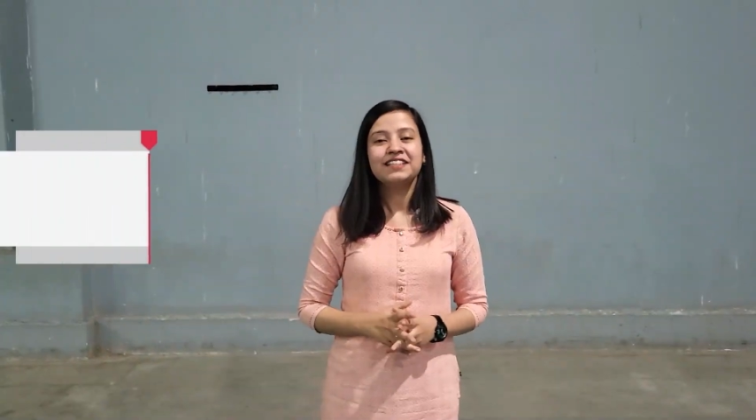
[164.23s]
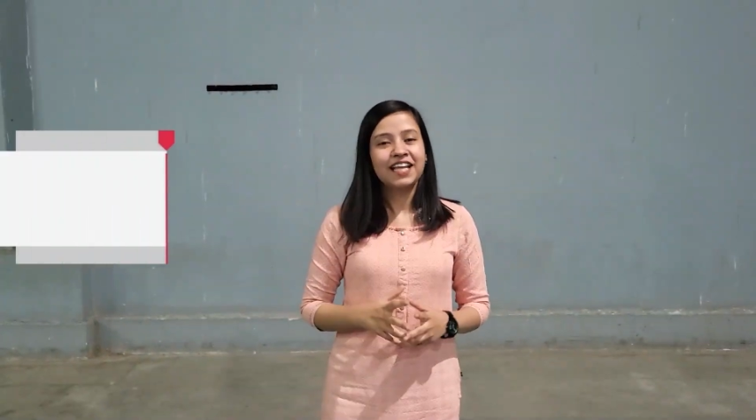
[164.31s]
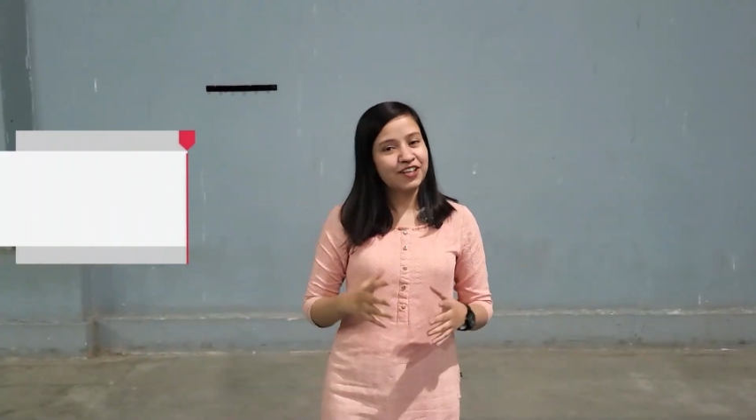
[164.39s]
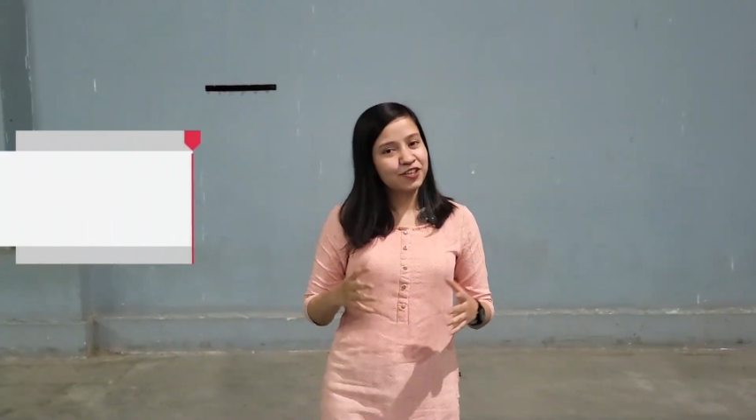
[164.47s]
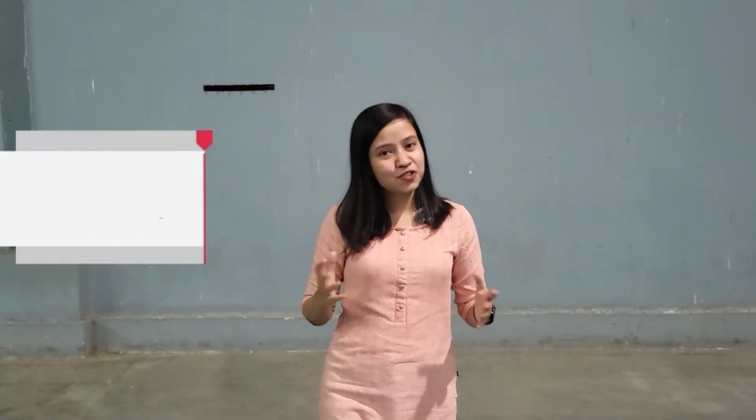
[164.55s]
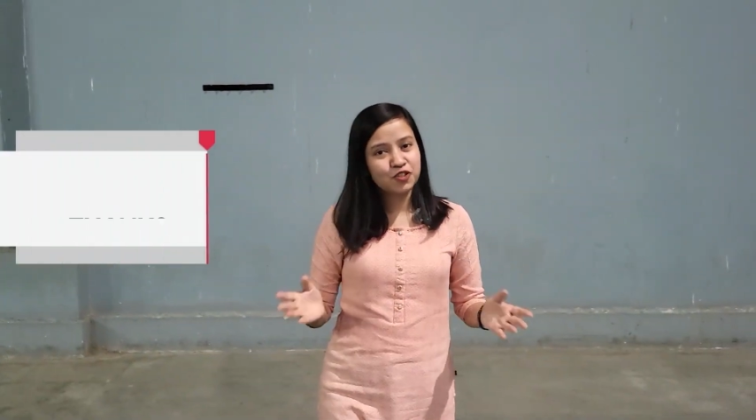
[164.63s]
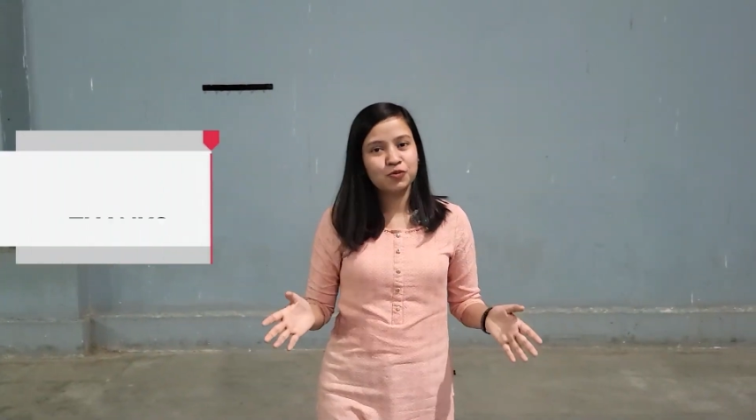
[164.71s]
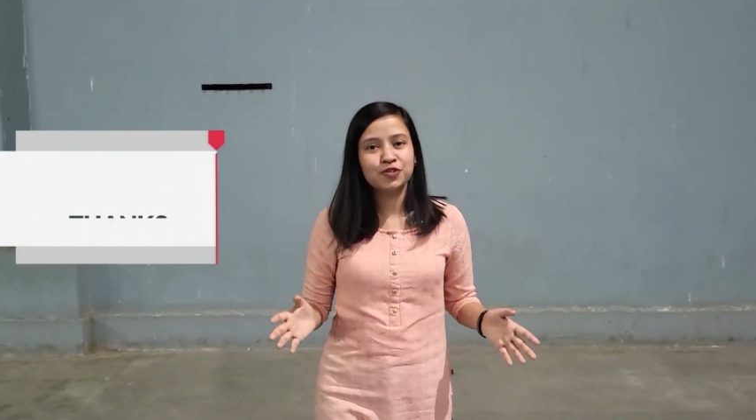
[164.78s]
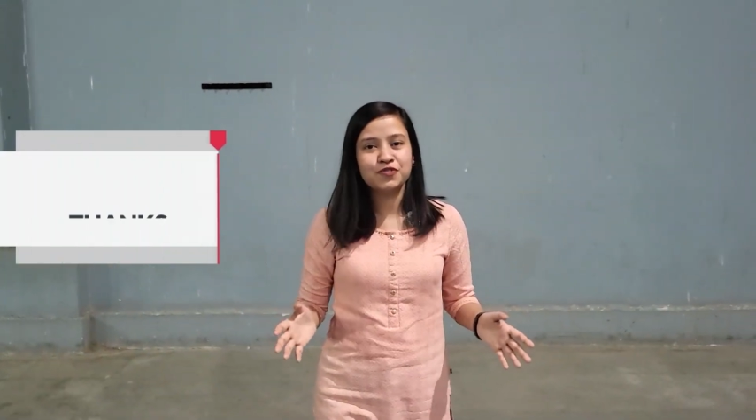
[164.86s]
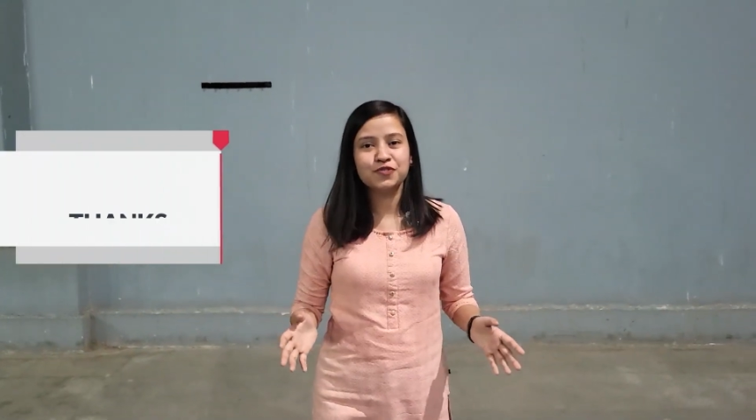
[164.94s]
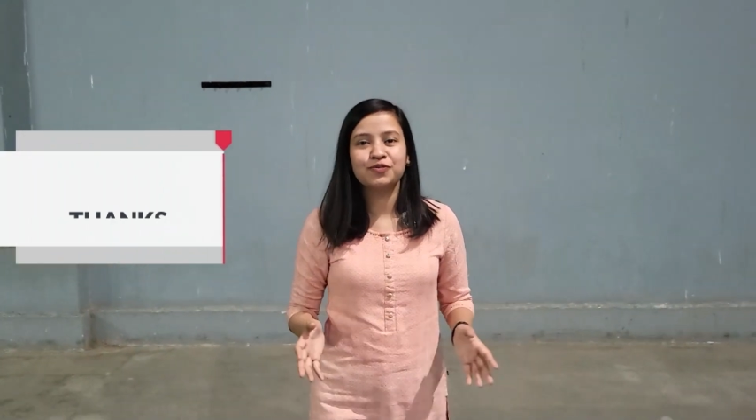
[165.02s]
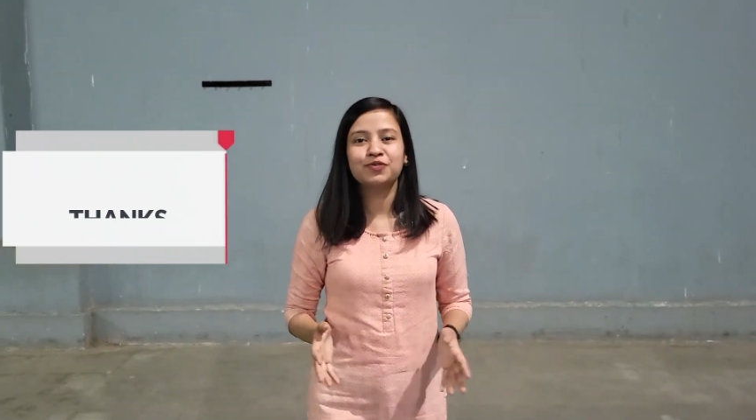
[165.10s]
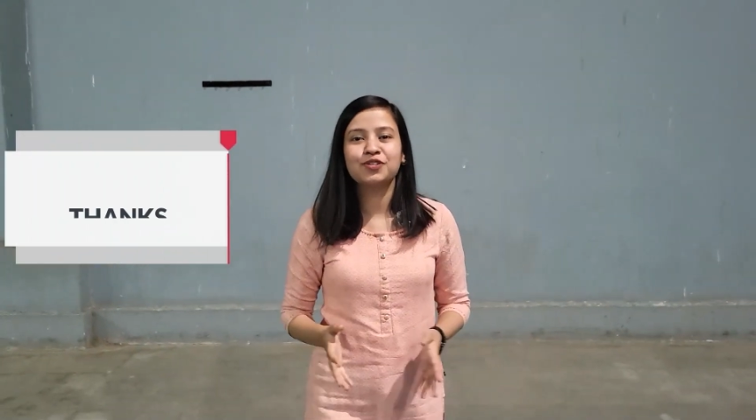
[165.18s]
Thank you so much
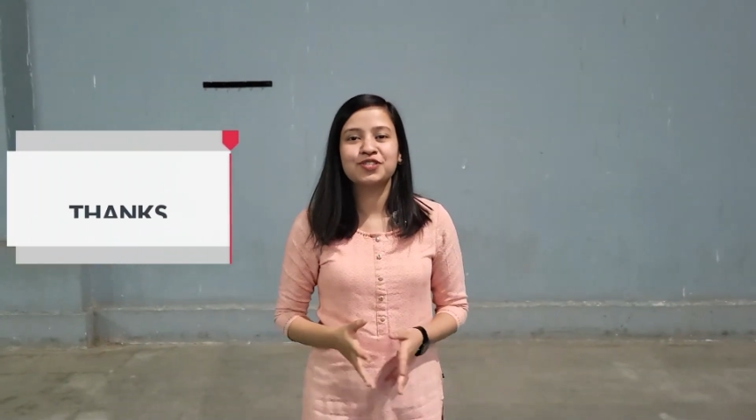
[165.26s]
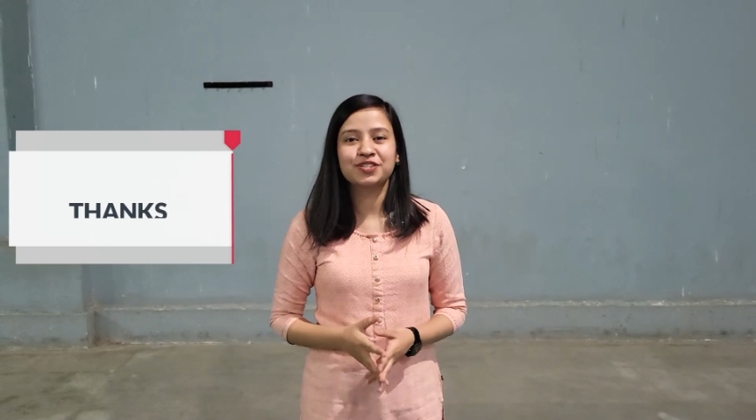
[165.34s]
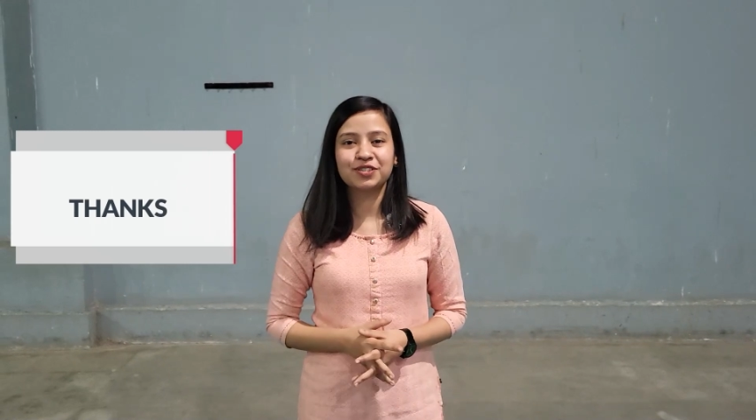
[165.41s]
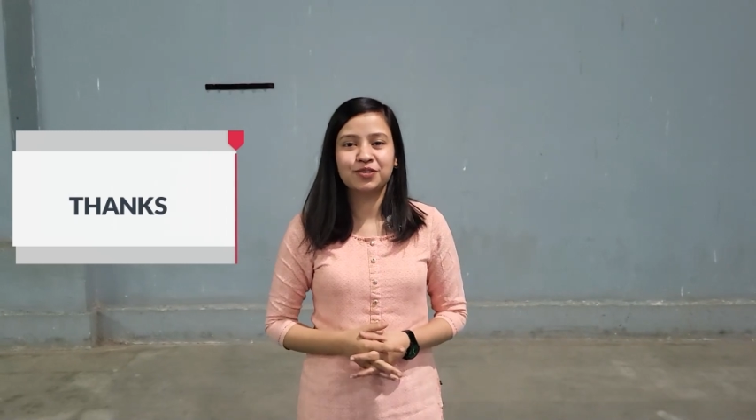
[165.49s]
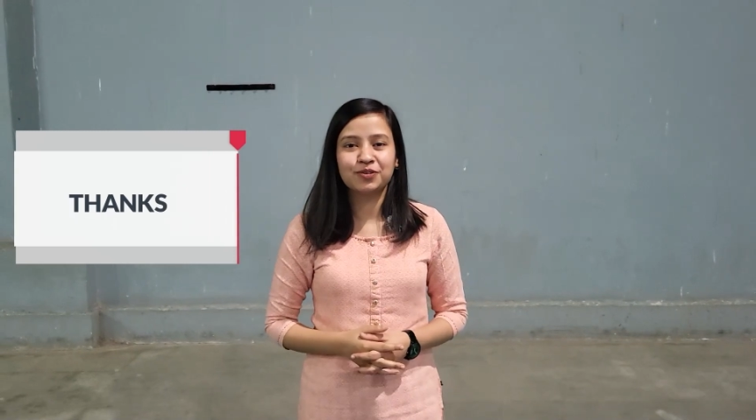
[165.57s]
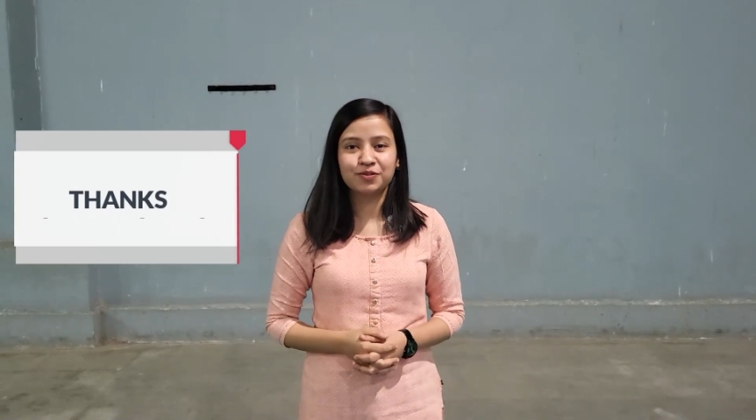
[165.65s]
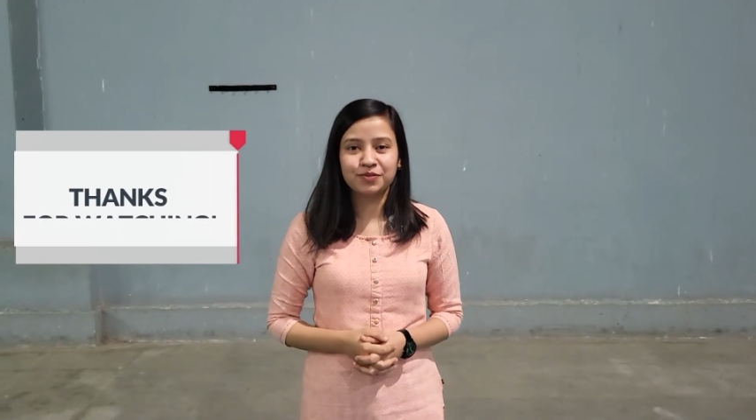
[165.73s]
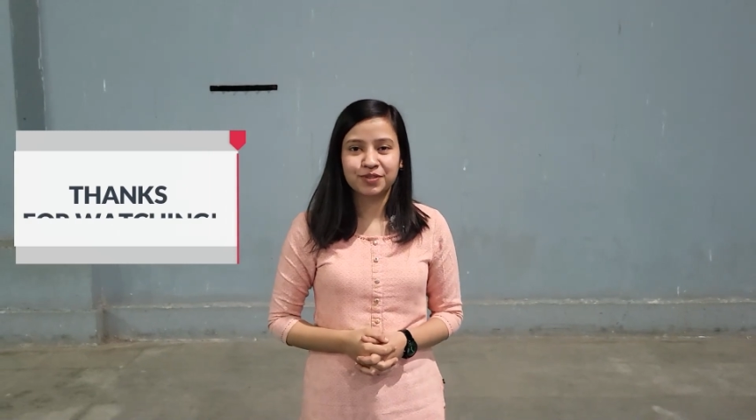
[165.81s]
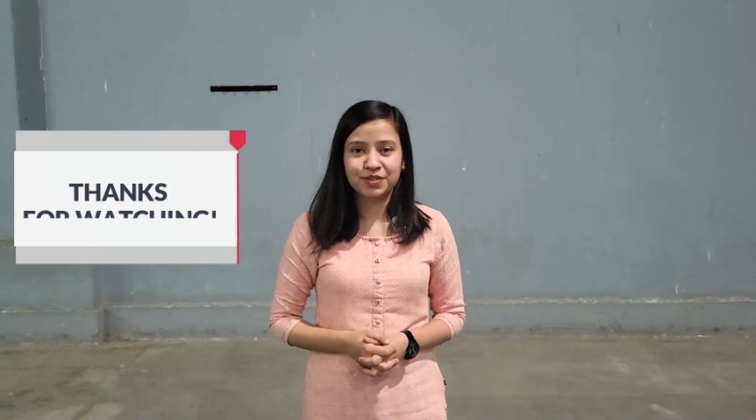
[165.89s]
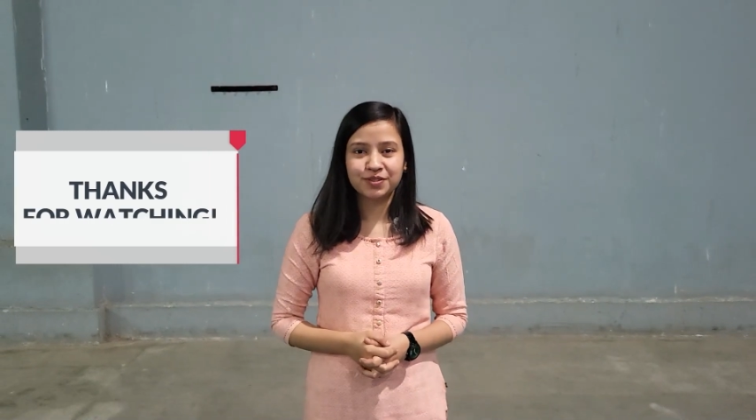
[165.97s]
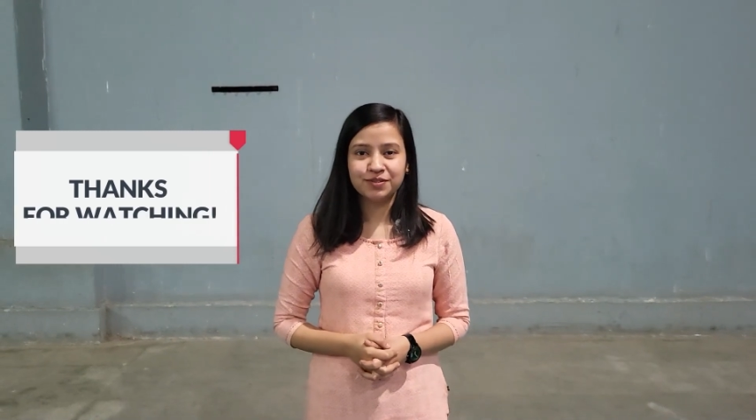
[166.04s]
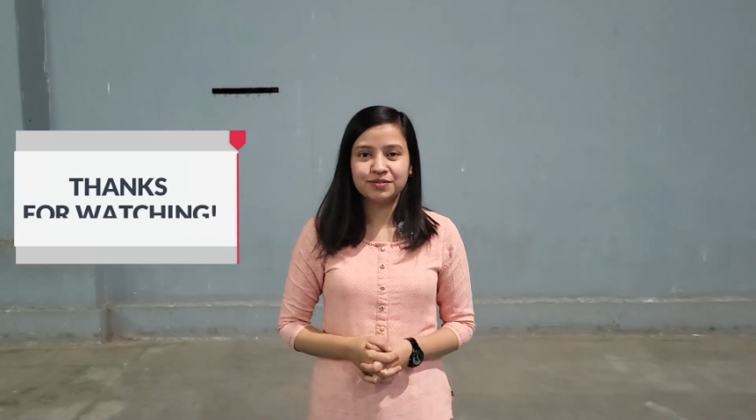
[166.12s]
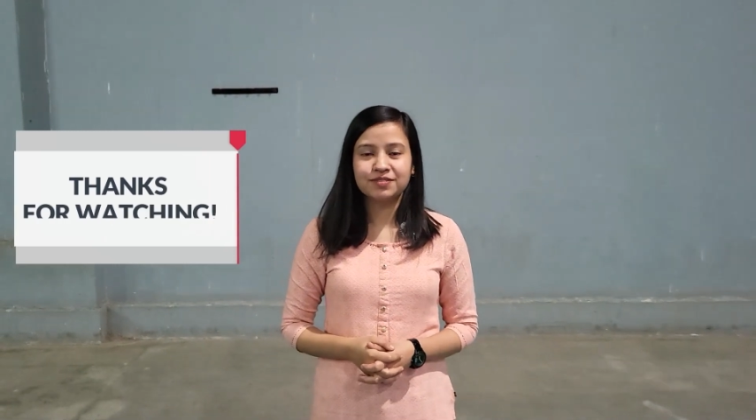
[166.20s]
for watching the whole
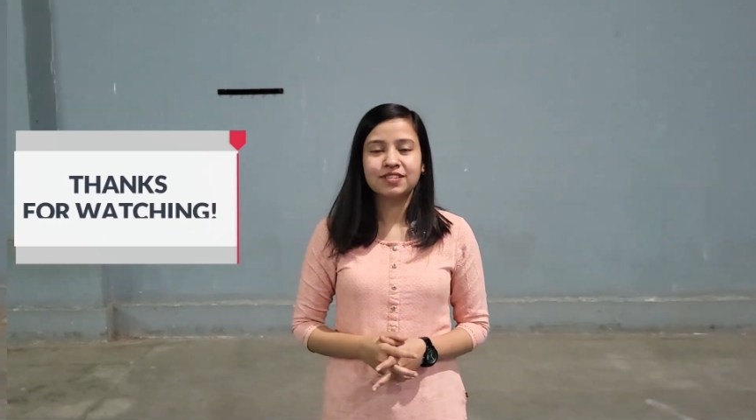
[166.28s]
video.